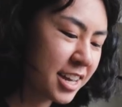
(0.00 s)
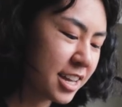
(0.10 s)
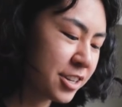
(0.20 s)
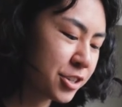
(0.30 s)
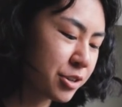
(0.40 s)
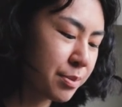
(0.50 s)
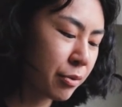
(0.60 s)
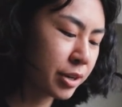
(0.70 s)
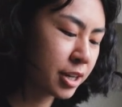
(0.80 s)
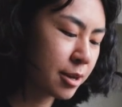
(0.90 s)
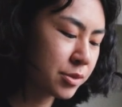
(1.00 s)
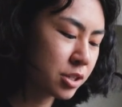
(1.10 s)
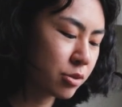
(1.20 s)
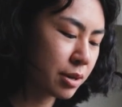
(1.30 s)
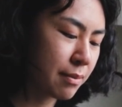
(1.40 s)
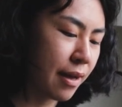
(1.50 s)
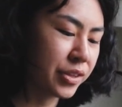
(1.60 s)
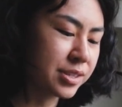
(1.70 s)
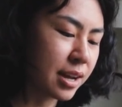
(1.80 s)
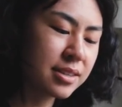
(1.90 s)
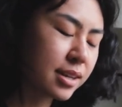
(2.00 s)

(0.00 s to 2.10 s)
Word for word: industry, but when it comes to doing math and science,